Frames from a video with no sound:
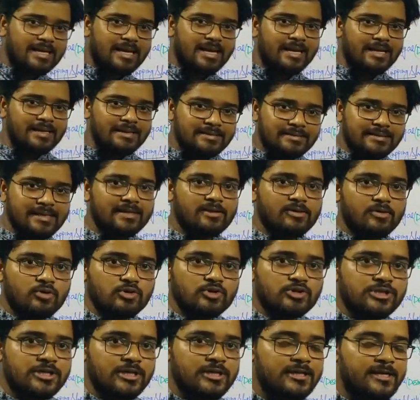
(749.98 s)
the entire
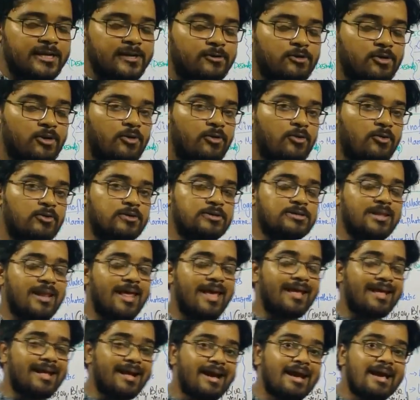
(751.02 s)
ocean it will looks
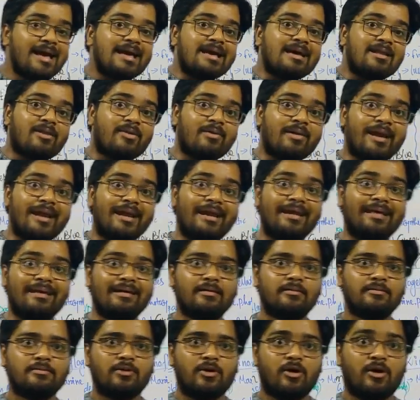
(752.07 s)
like a
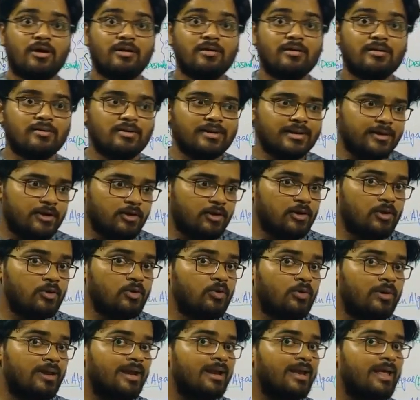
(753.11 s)
red, or it will be
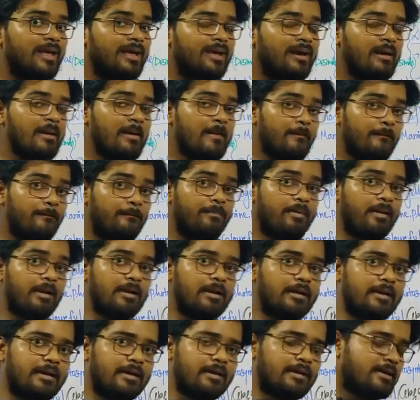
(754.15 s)
looking like a
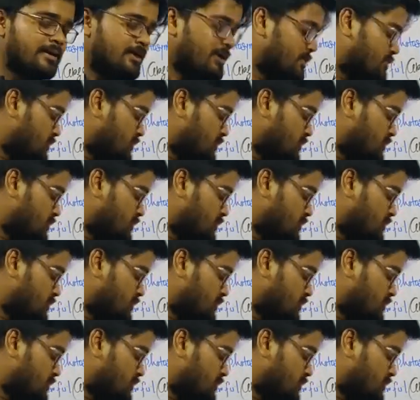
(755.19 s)
blood.